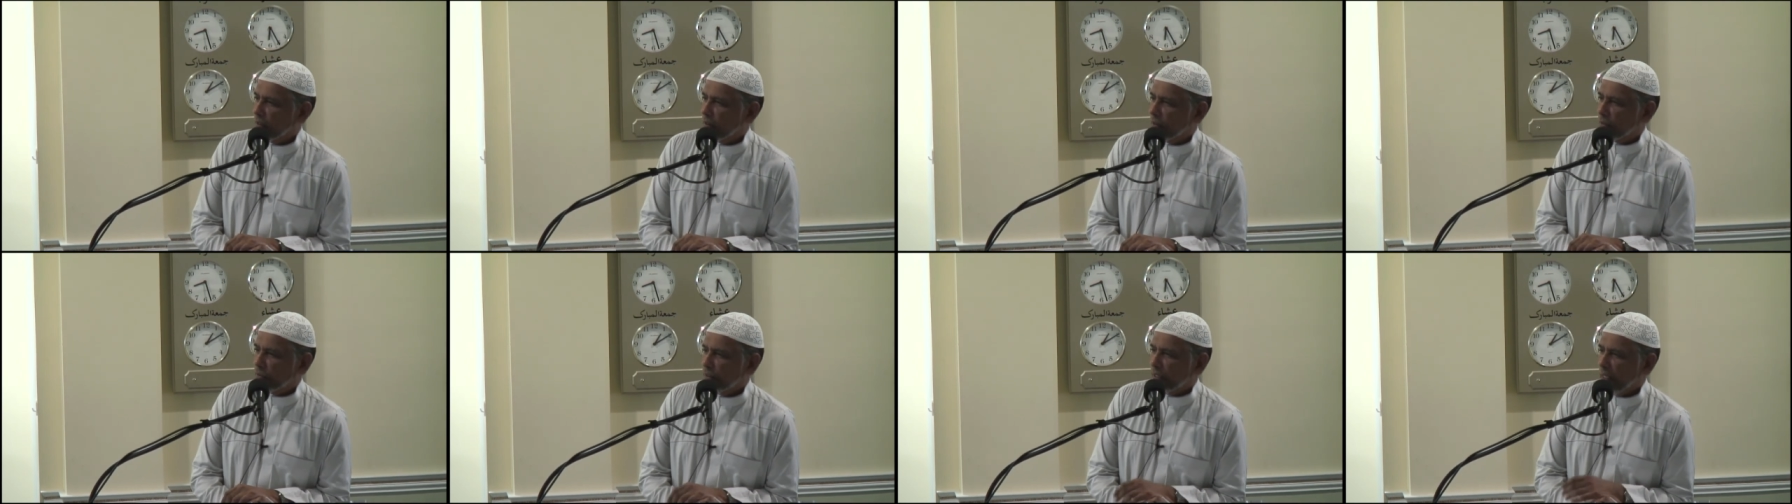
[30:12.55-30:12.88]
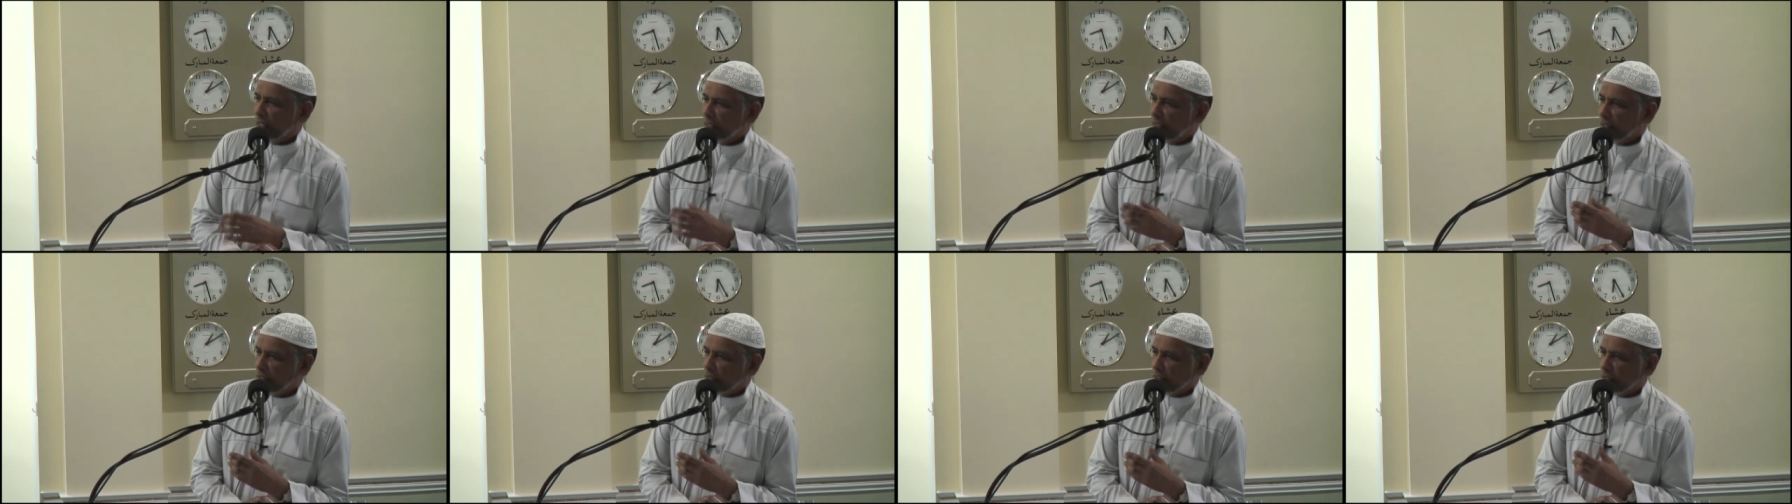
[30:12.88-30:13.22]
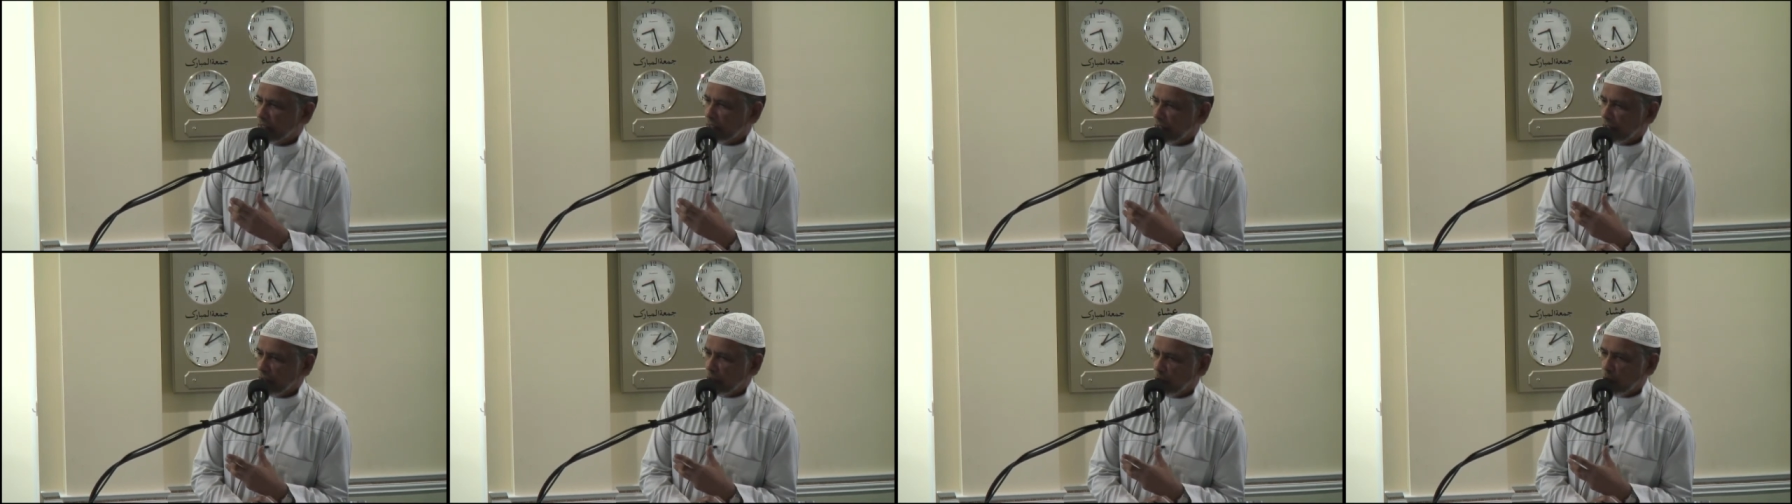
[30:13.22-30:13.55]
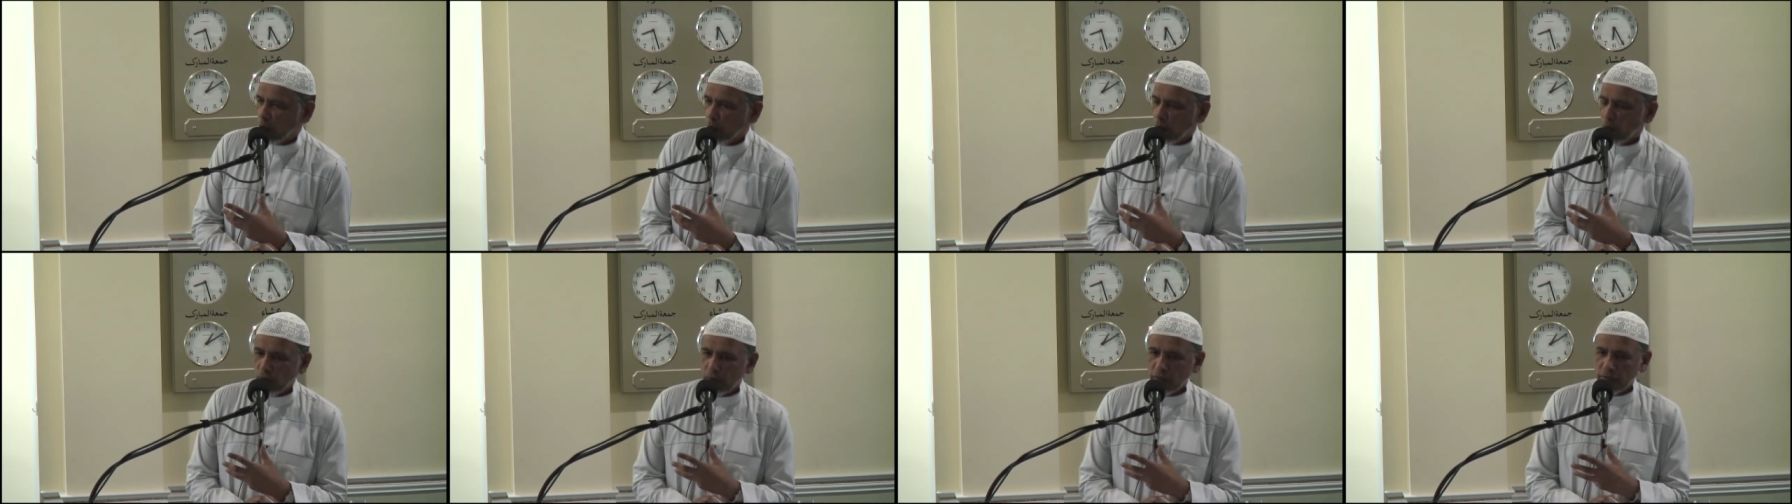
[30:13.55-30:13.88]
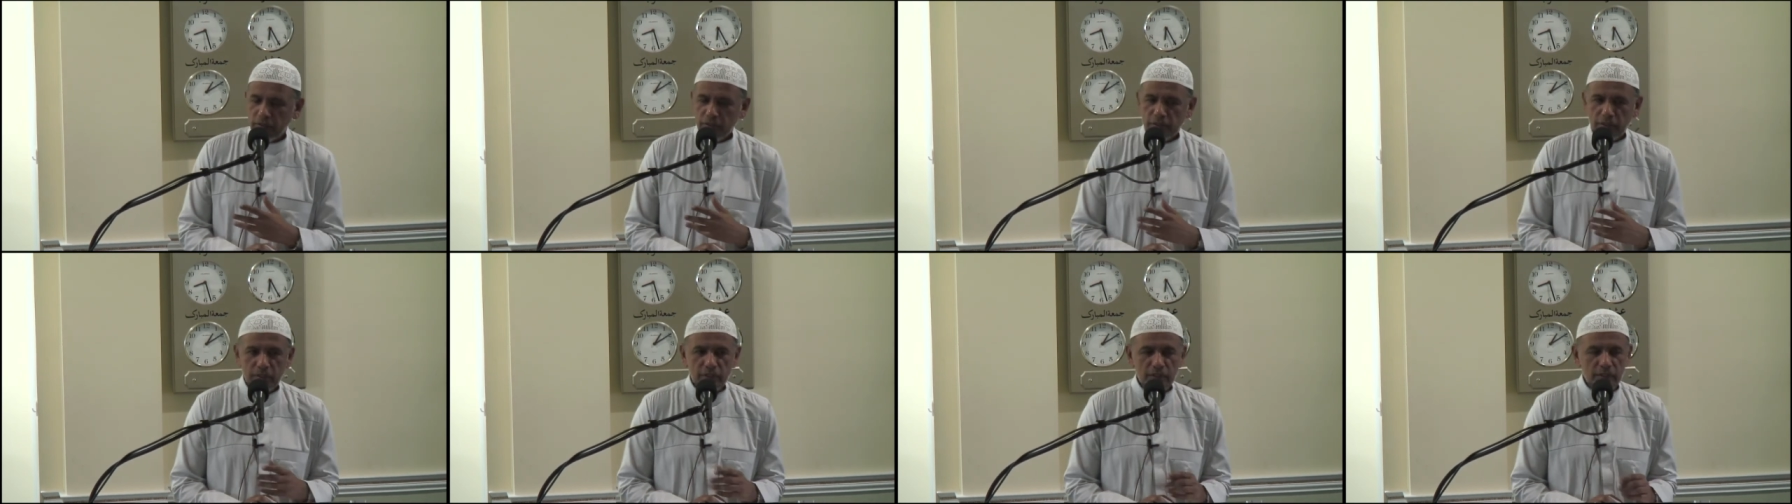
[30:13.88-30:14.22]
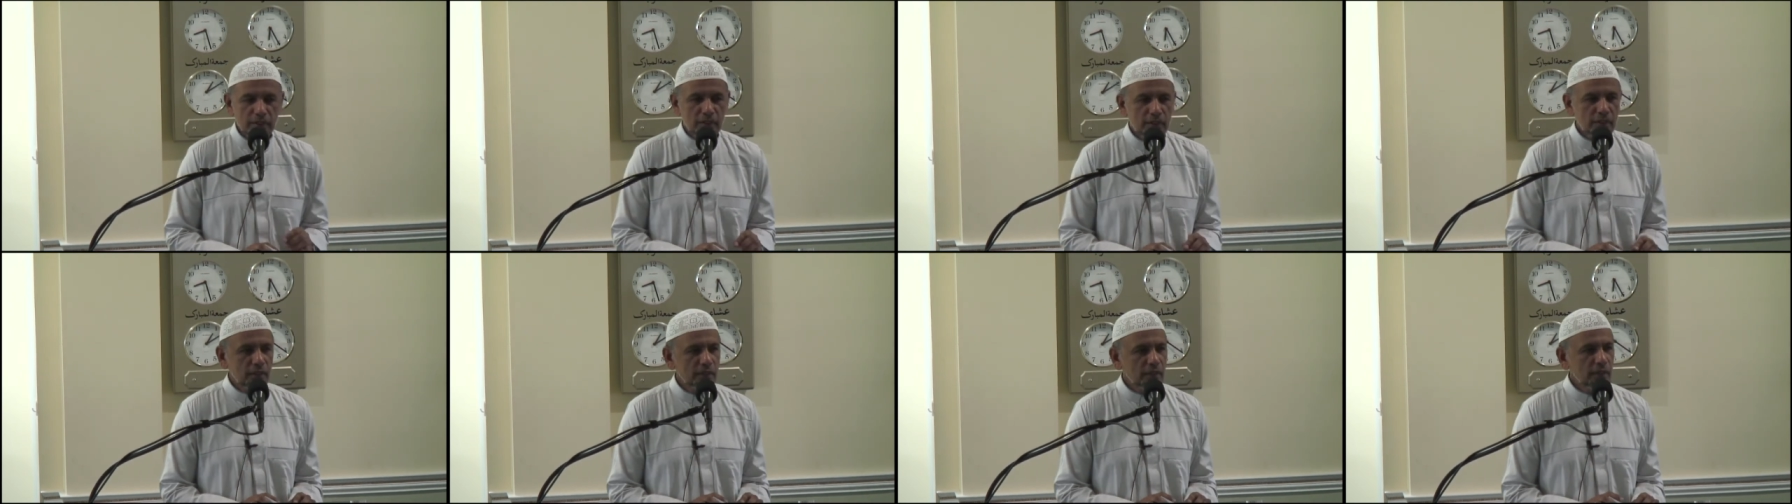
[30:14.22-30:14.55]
realistic goals,